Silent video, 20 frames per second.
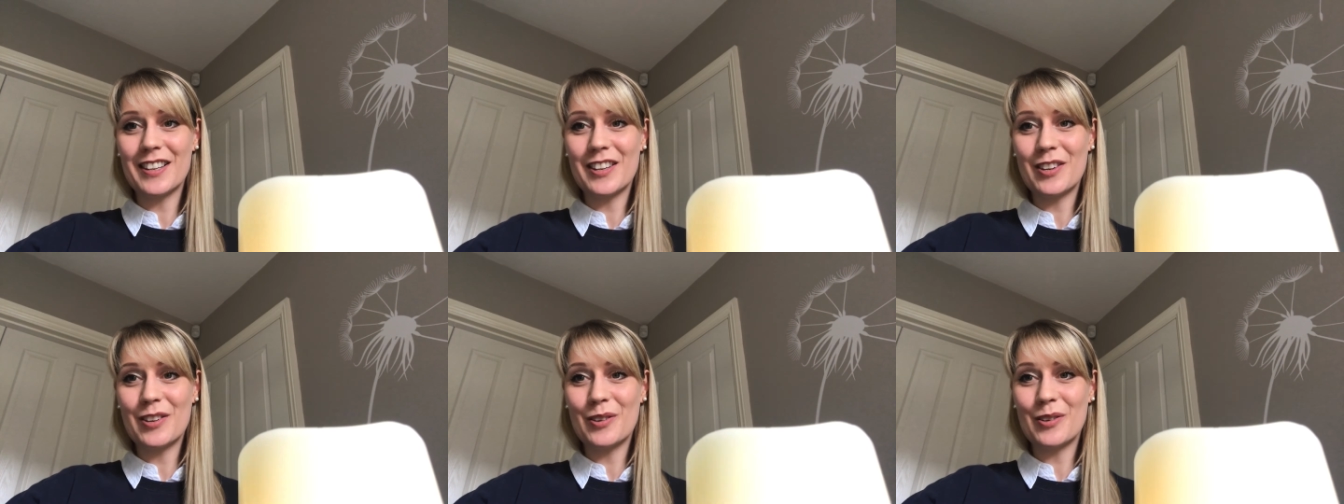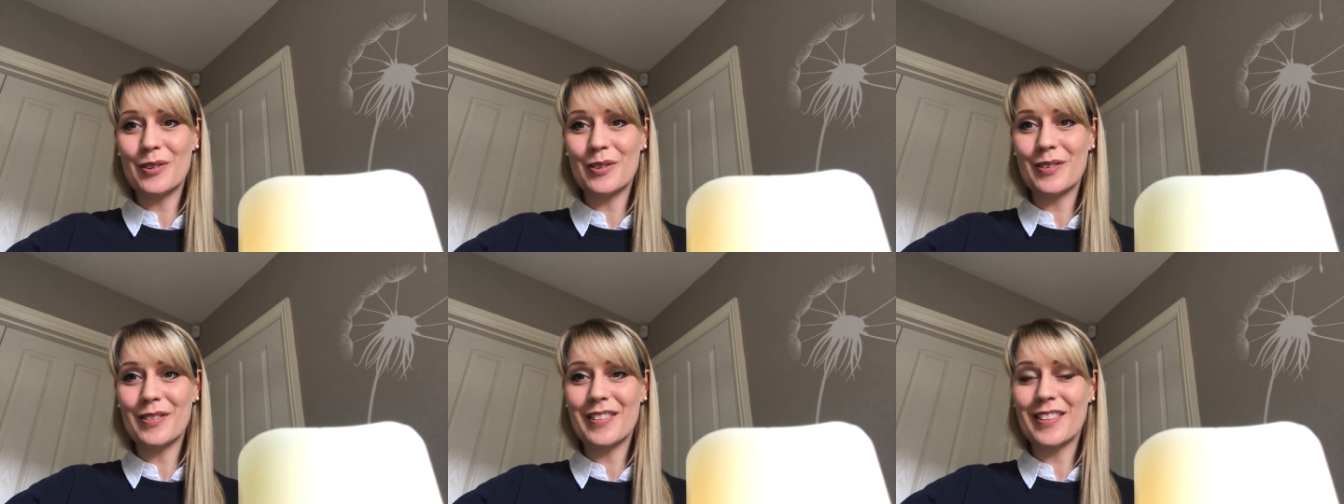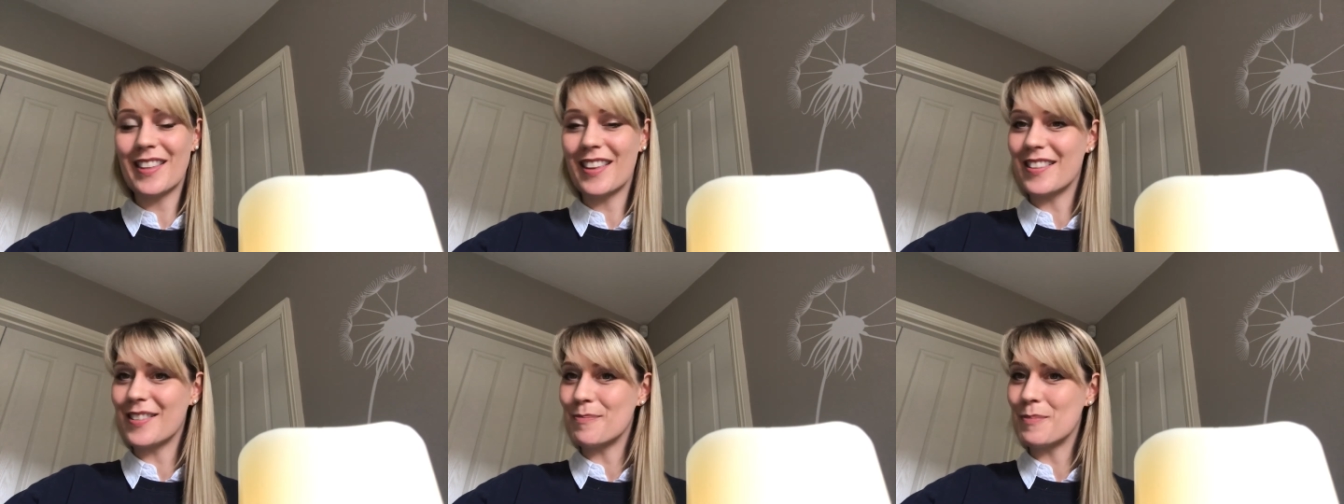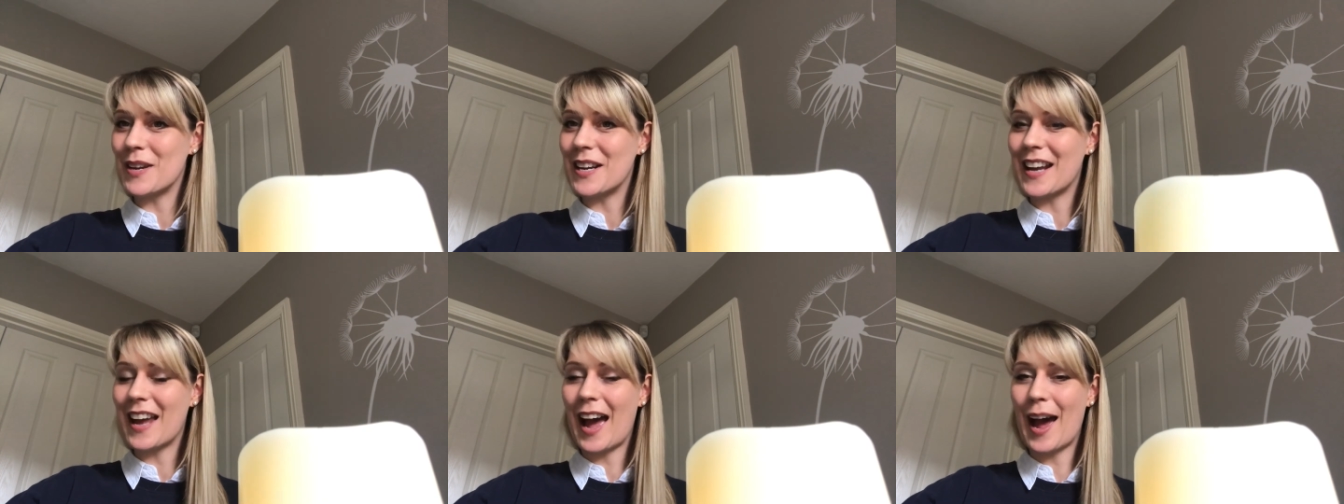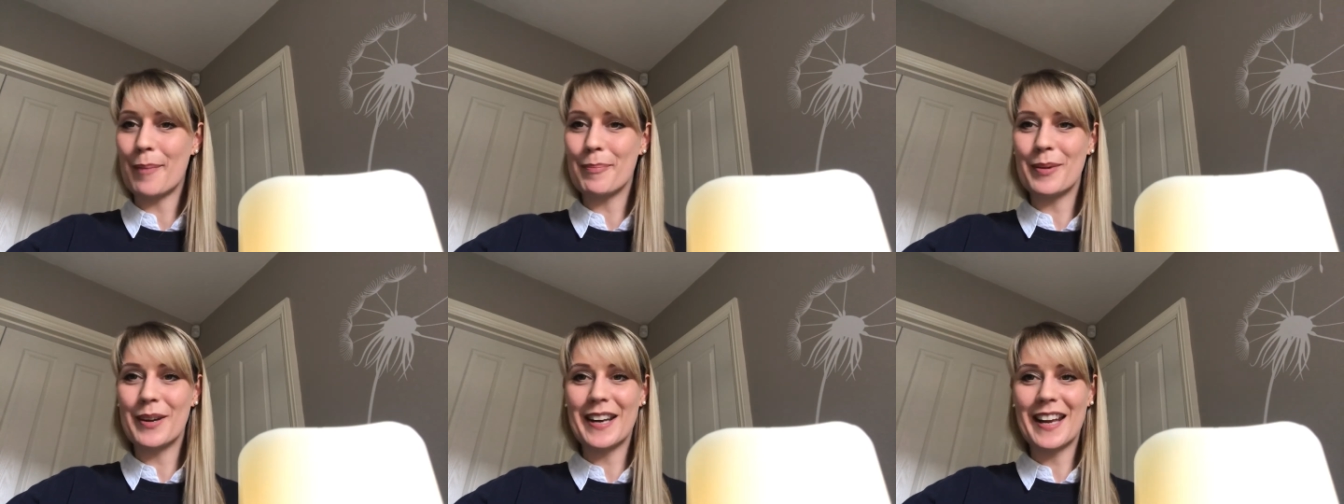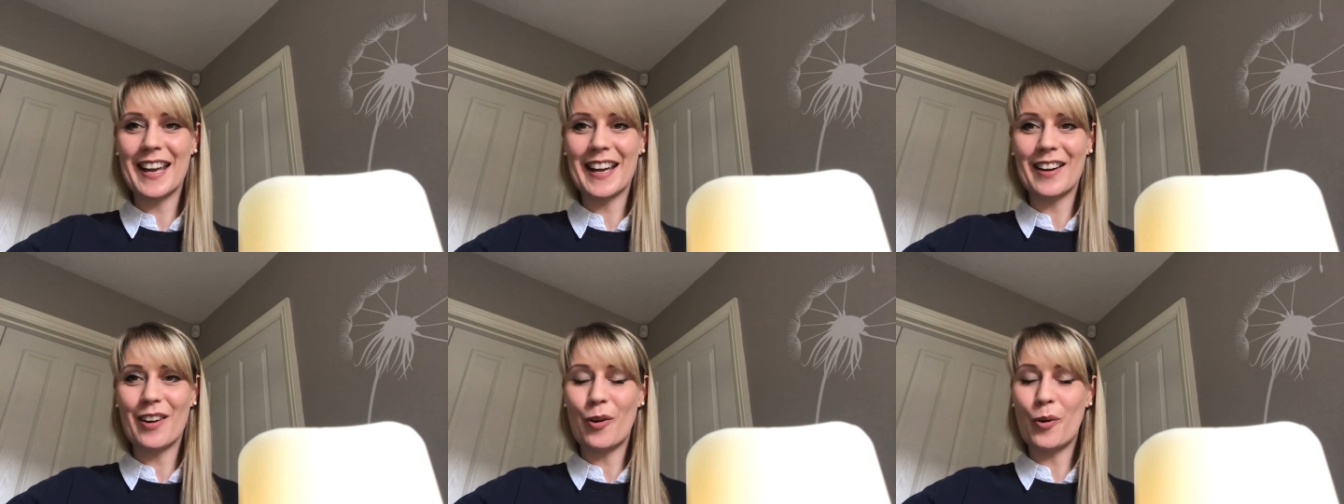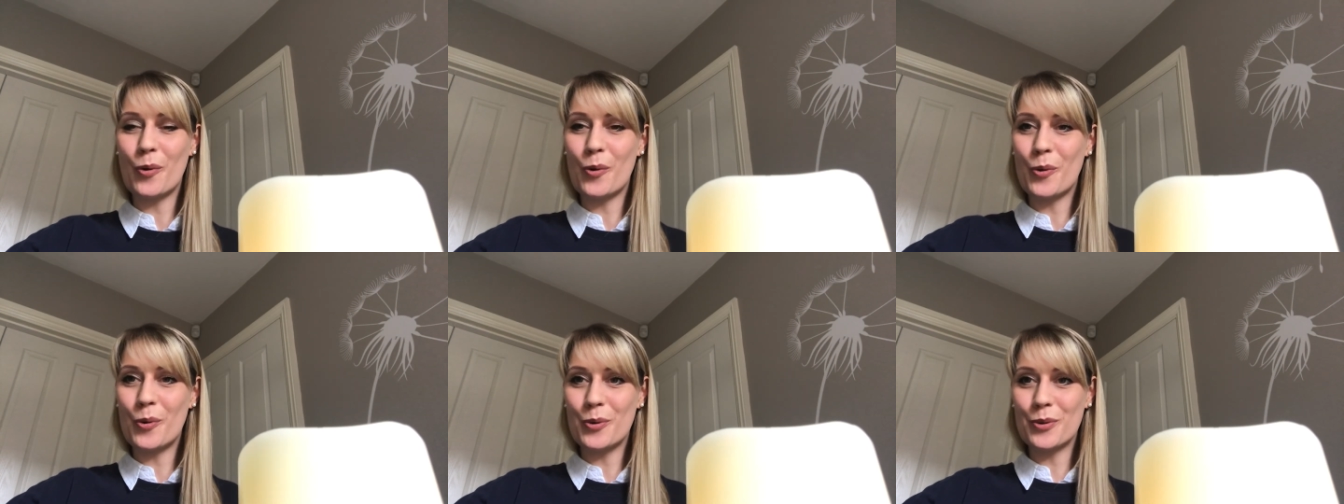news that's been happening
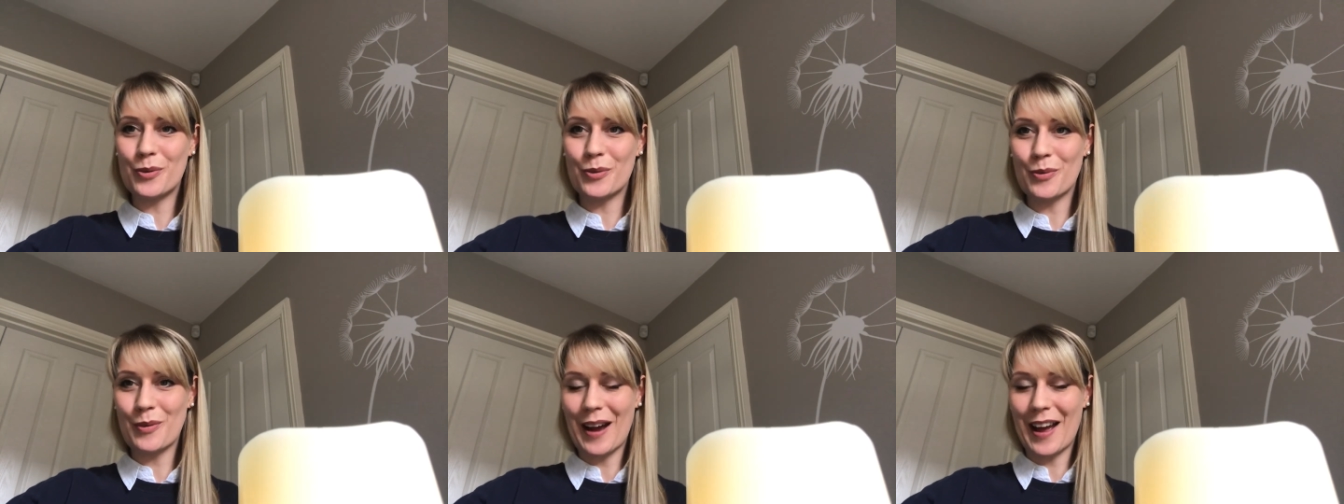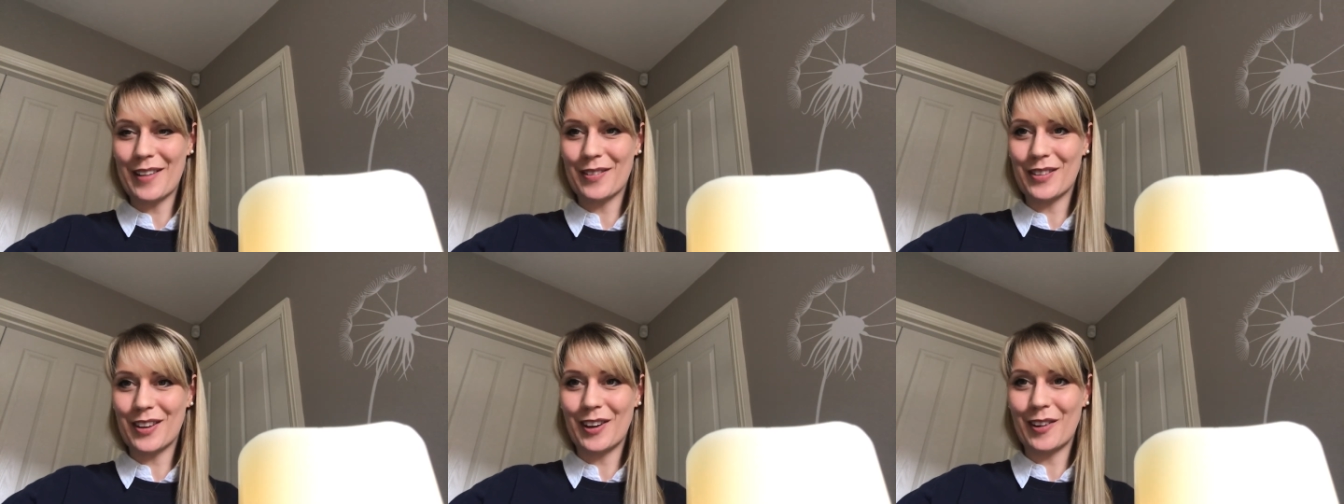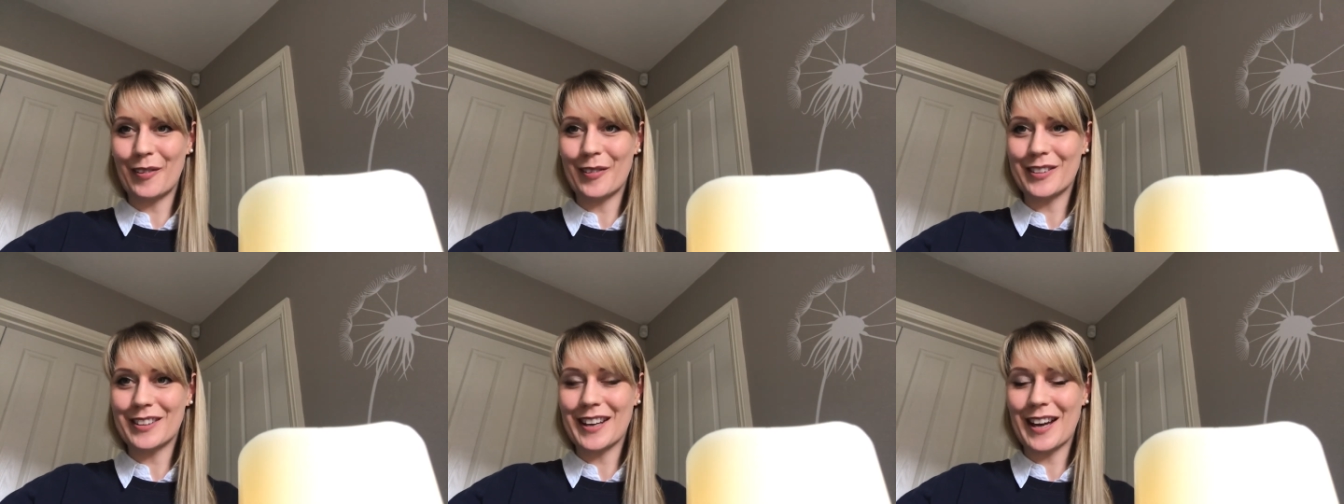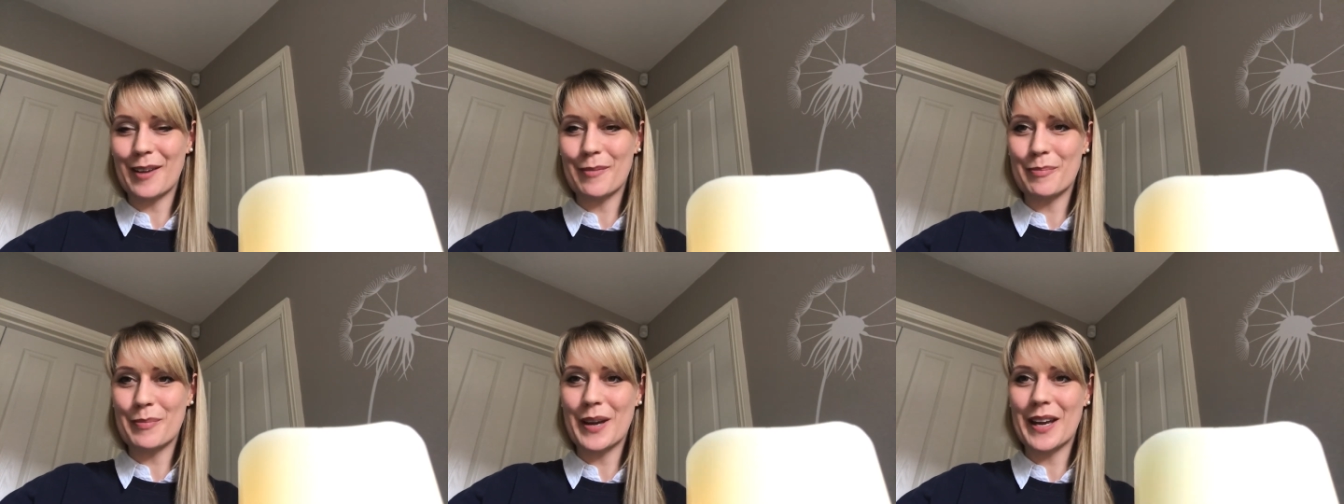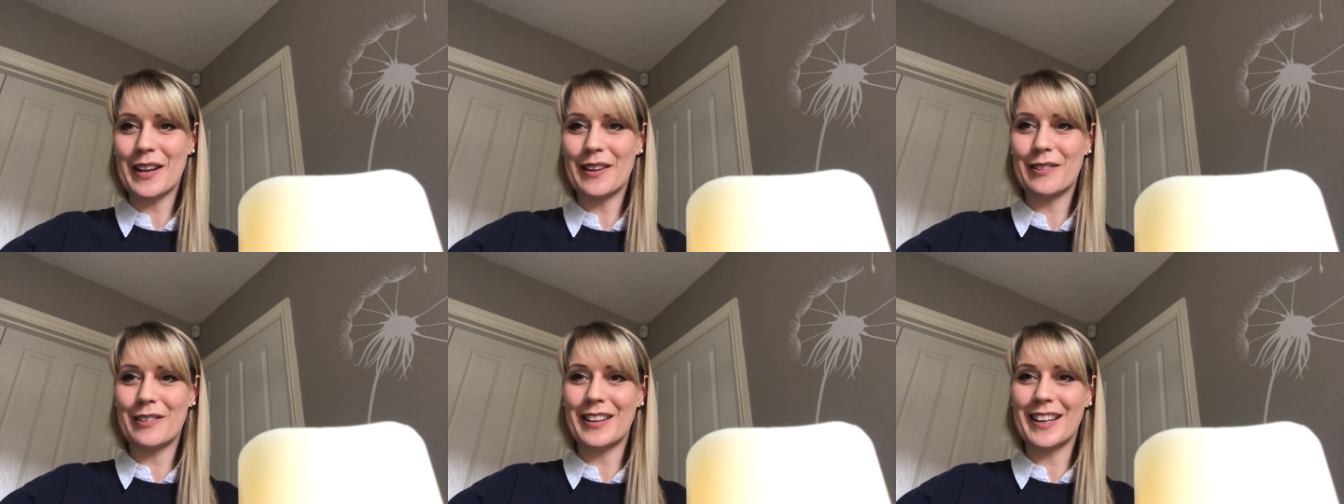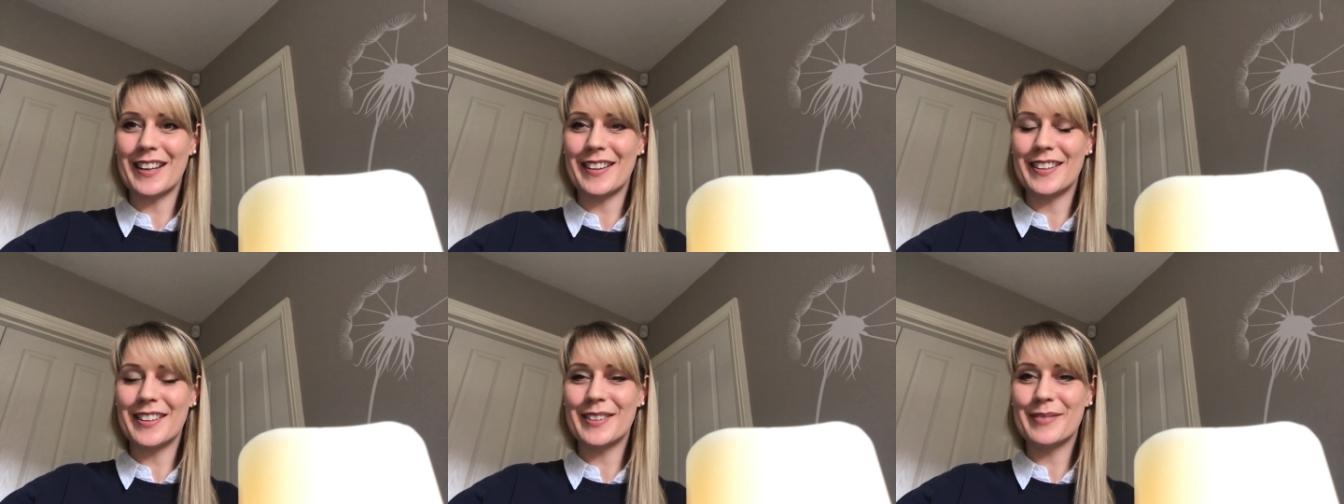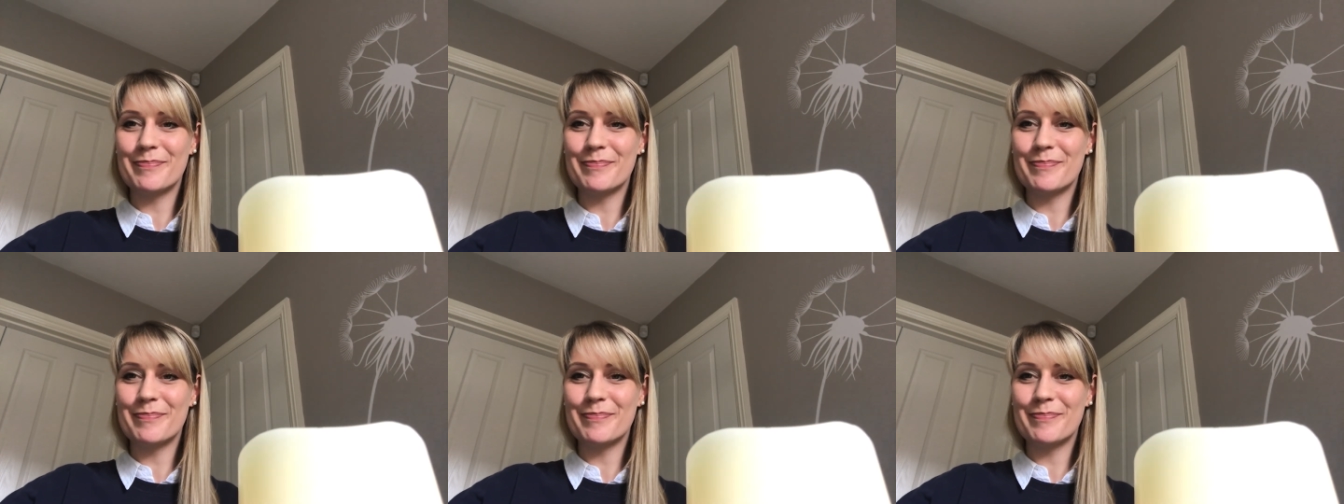all throughout the lockdown period.